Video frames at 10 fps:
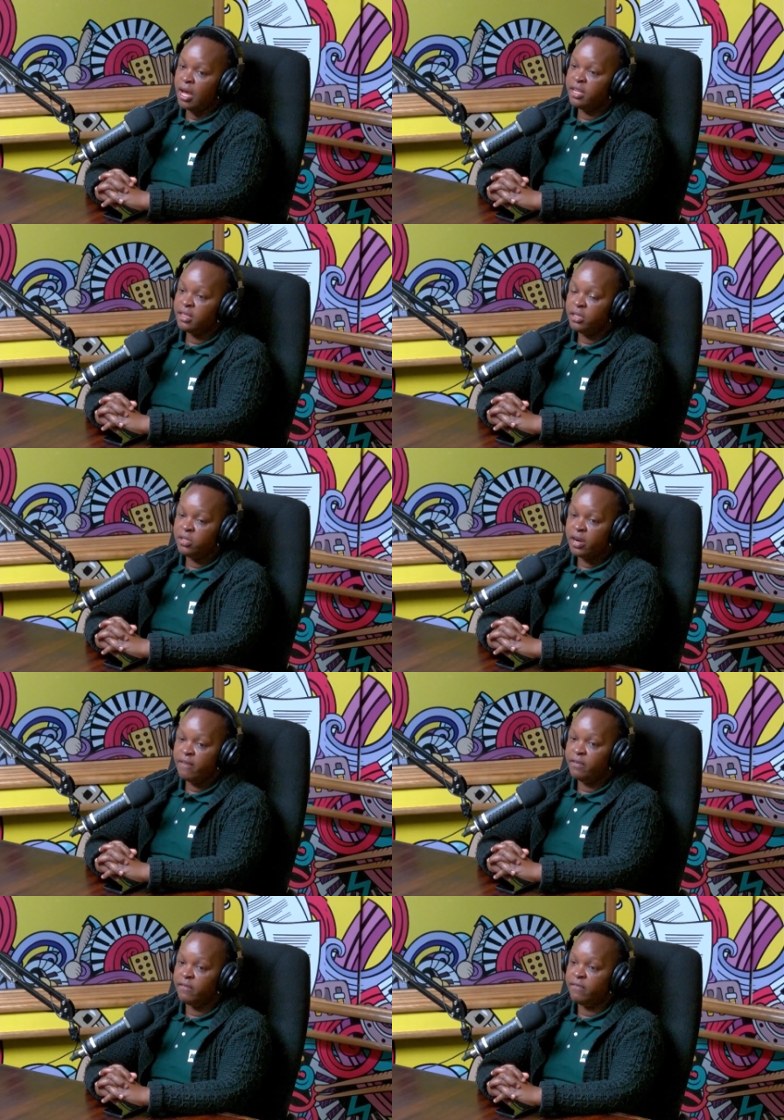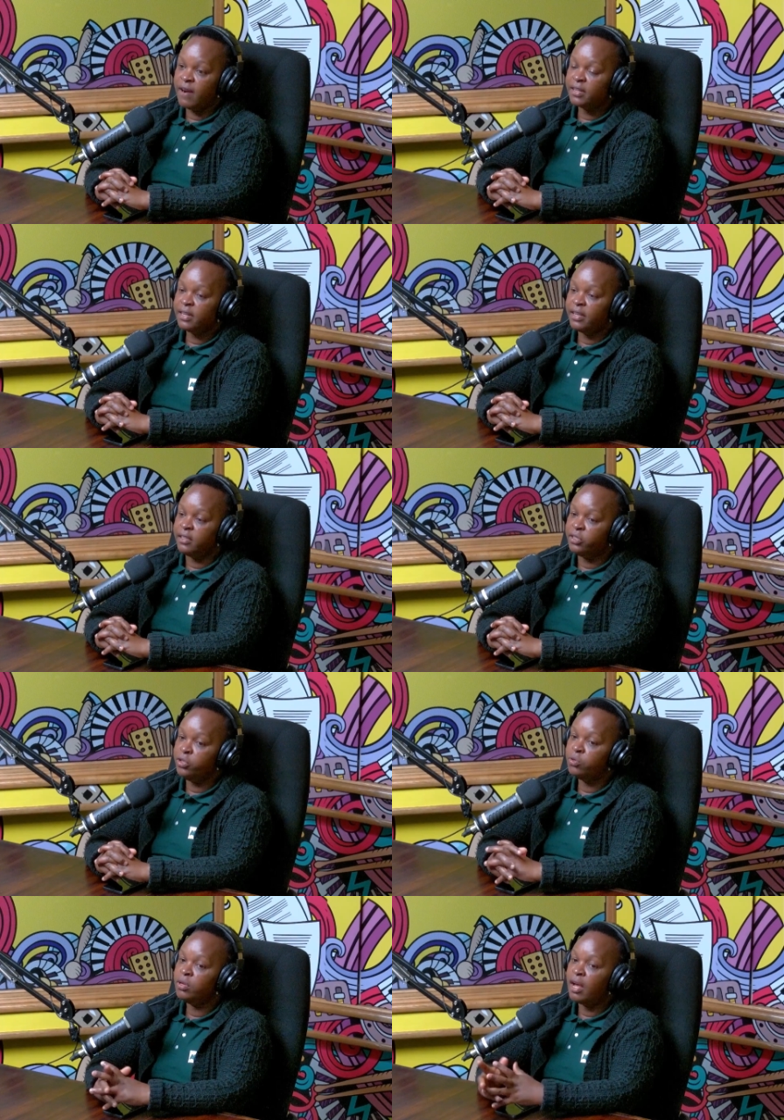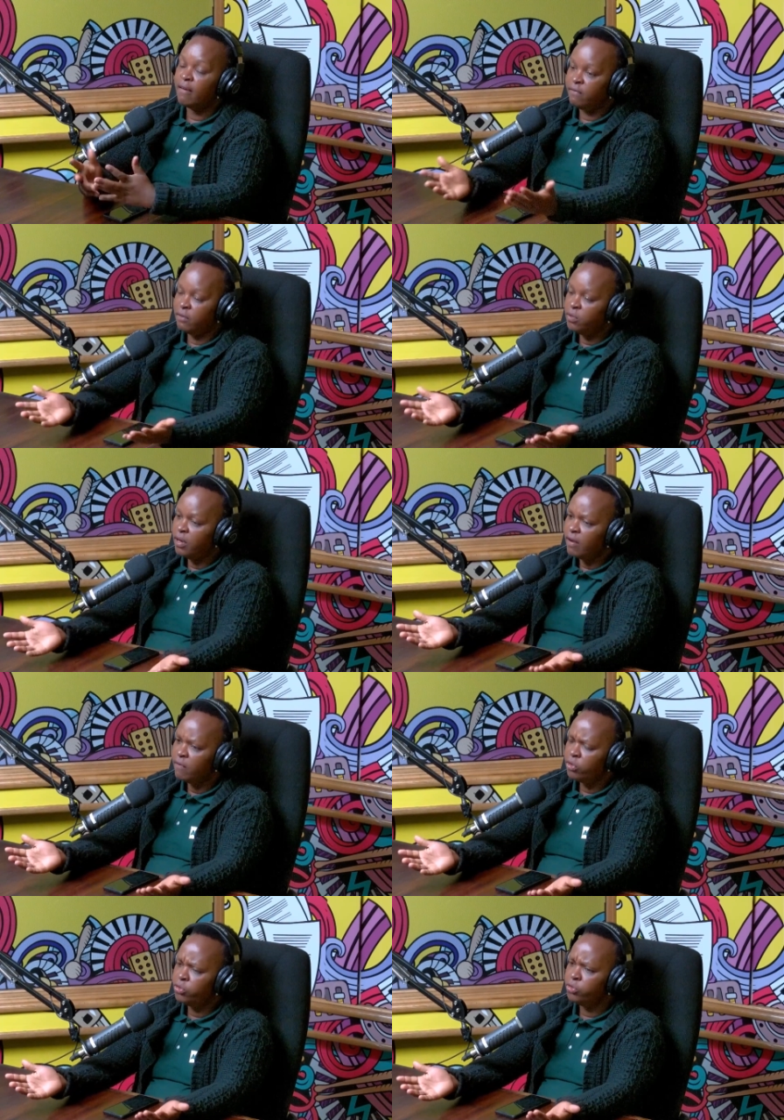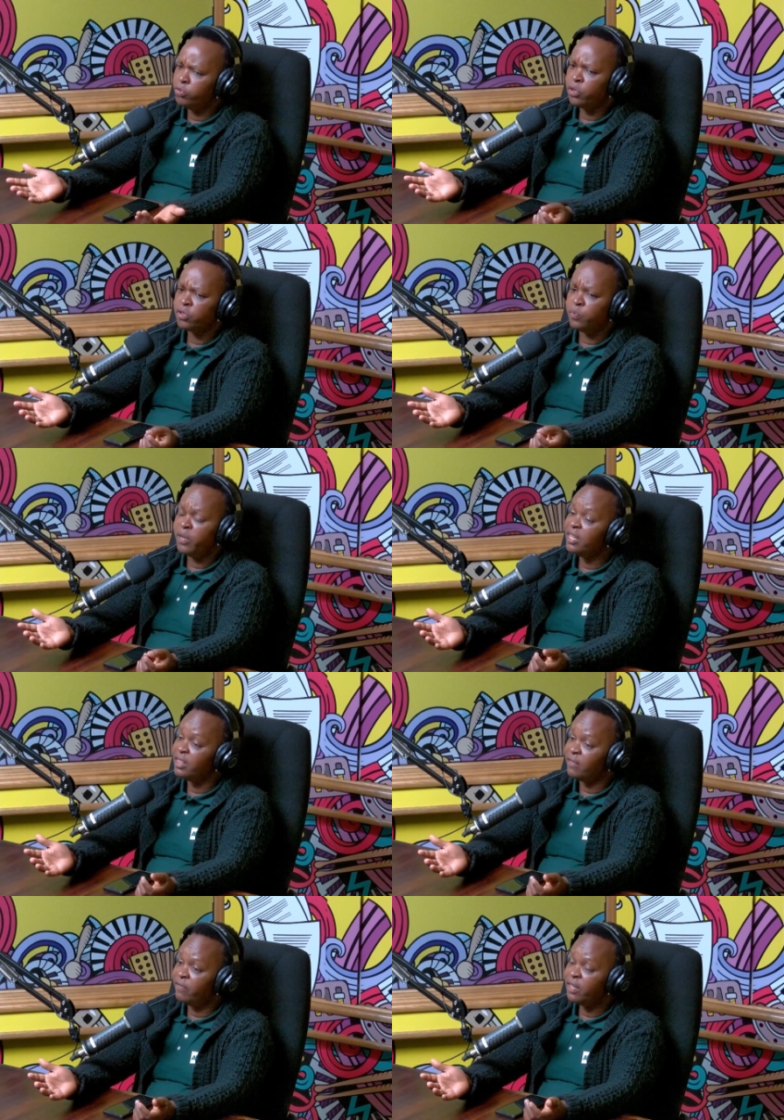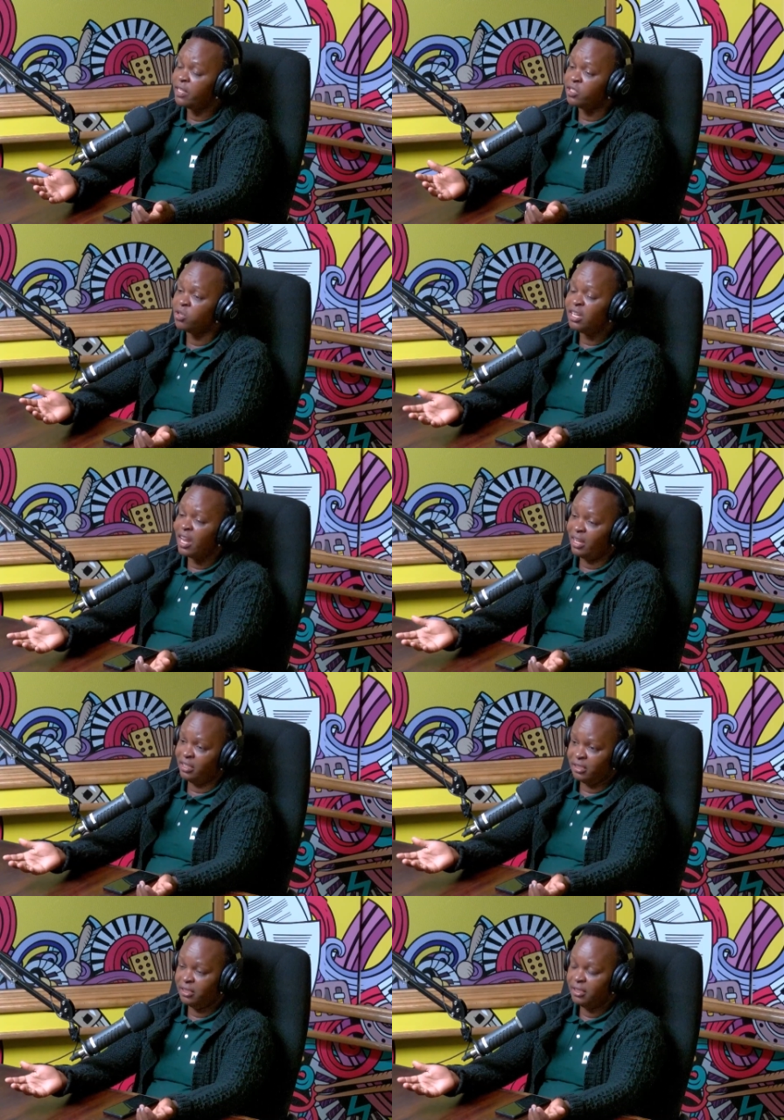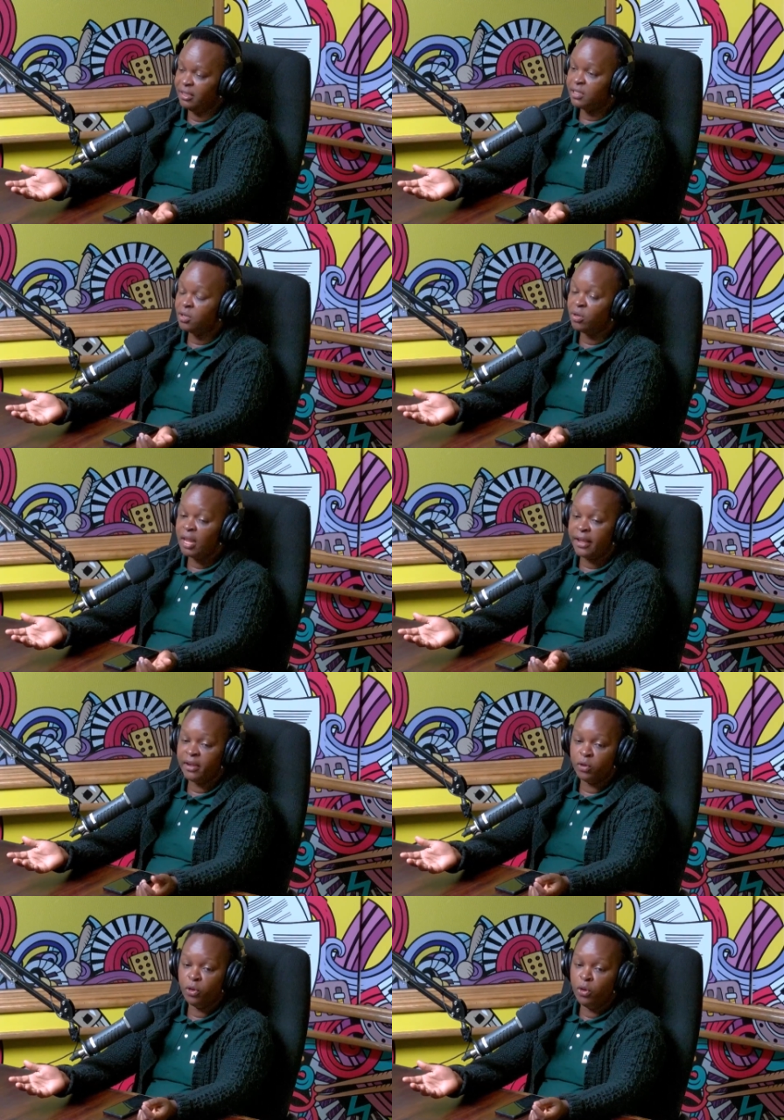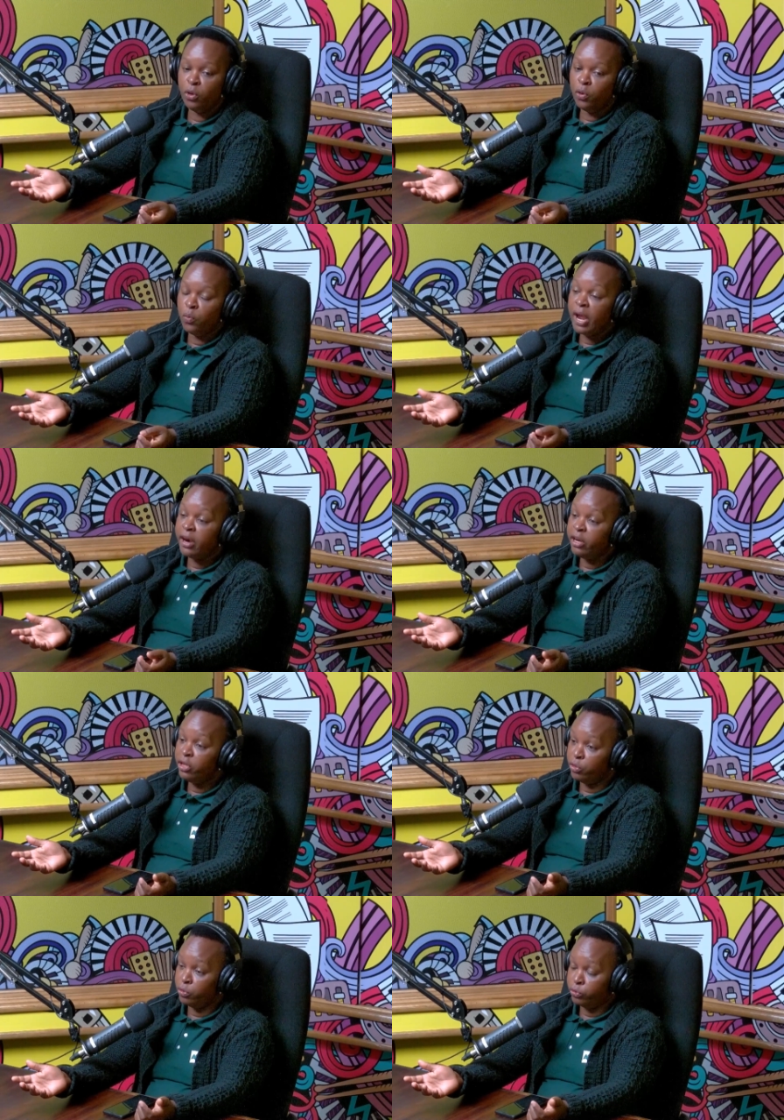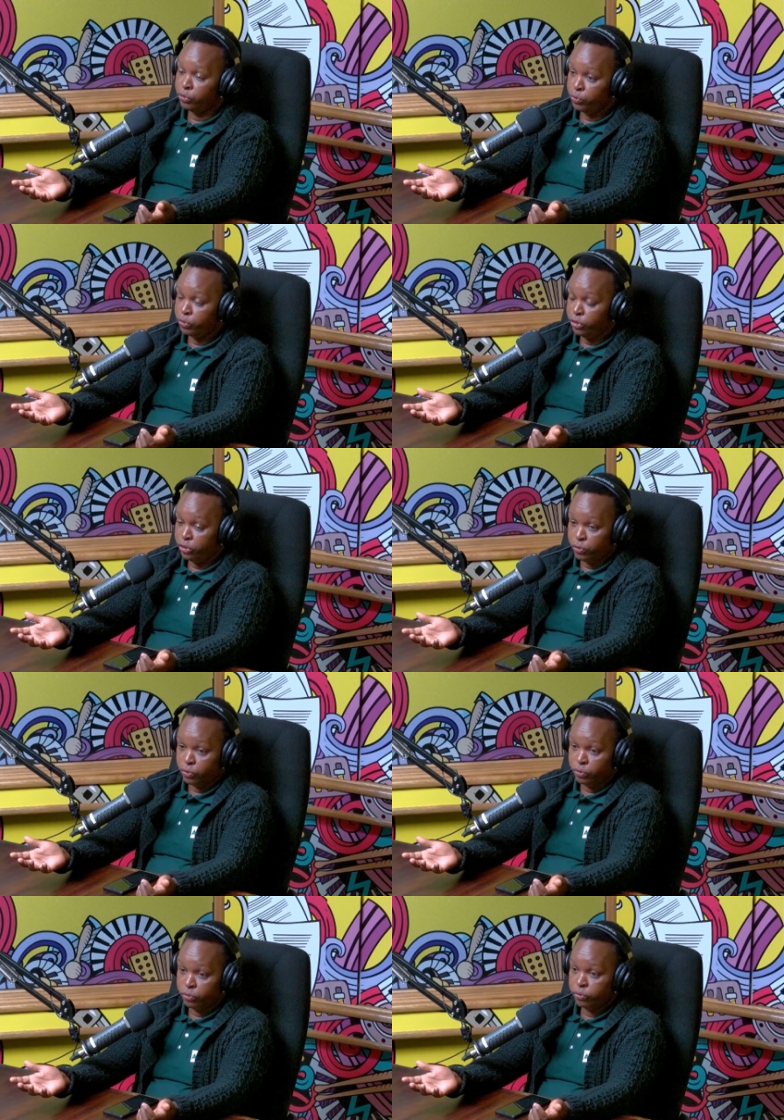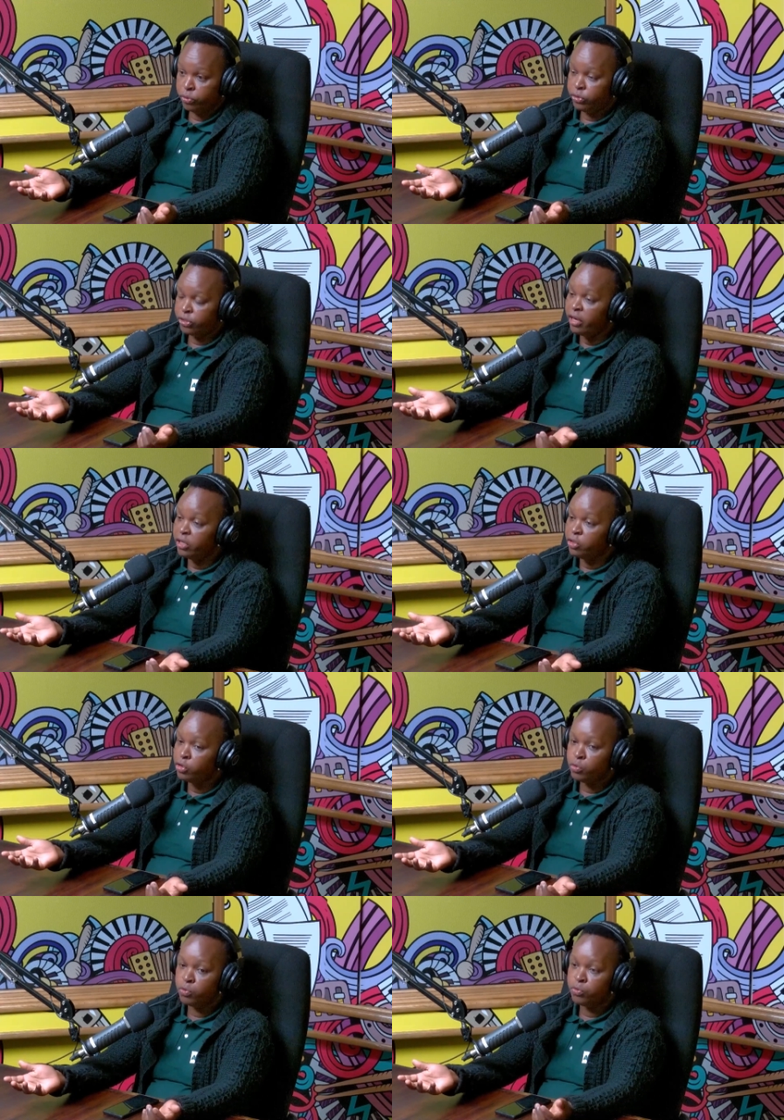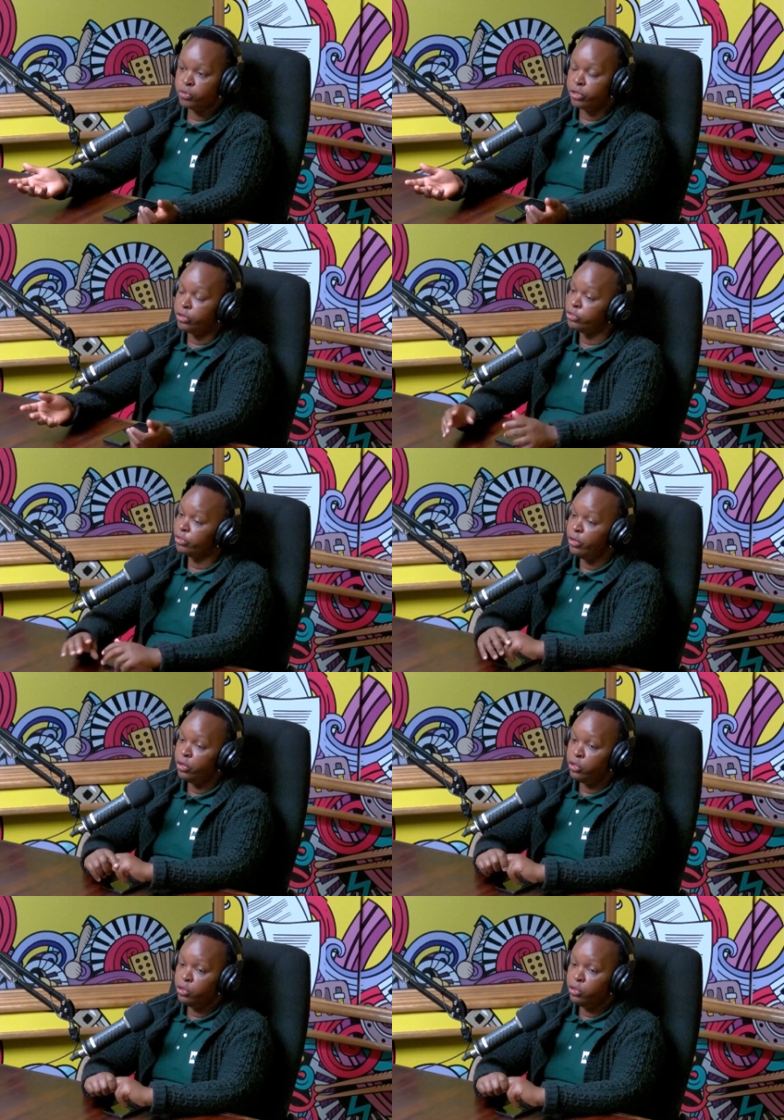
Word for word: I think the driving factor is do you love do you love what you do because being in the field is not nice. Mm-hmm. It's not like wearing your suit and your shining shoes and mm.